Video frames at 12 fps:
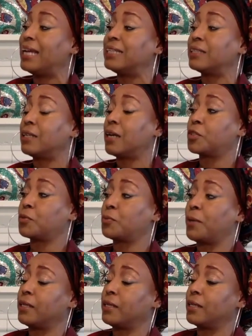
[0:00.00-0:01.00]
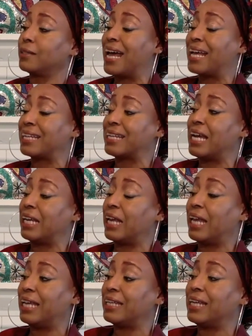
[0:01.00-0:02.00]
I ended up spending that
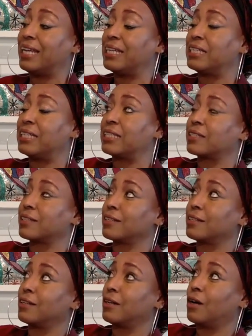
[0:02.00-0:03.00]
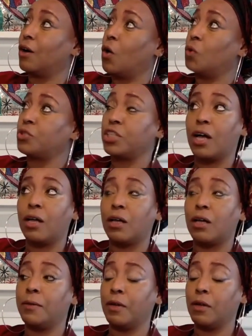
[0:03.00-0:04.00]
night in his
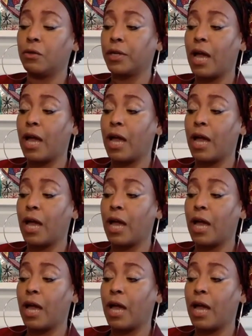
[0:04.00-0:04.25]
hotel.